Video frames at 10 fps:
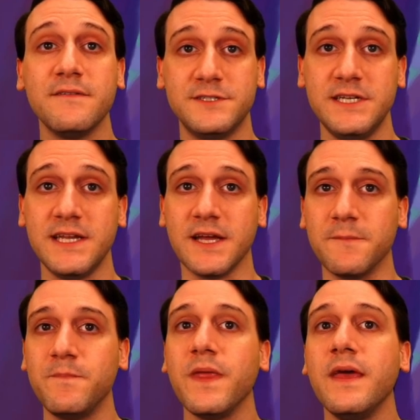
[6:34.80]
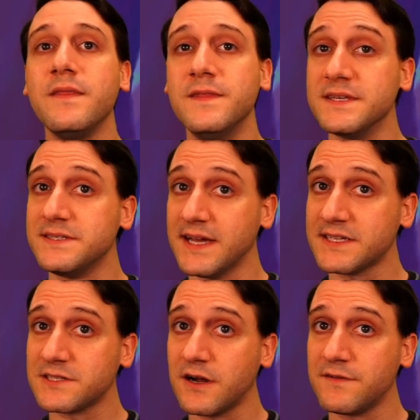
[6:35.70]
of cheating, this
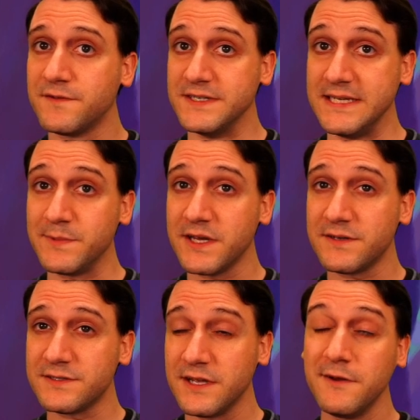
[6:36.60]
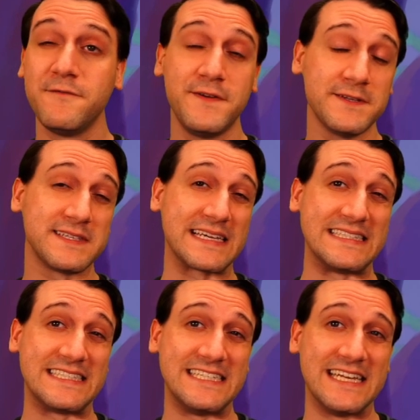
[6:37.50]
next card for Demon Hunters feels like
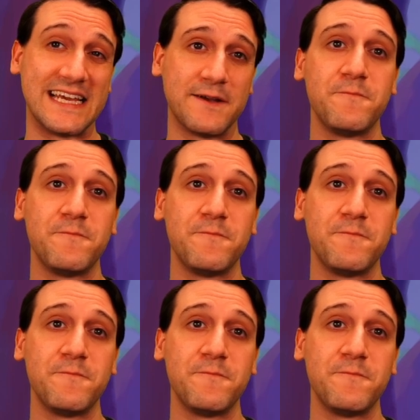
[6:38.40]
it's cheating.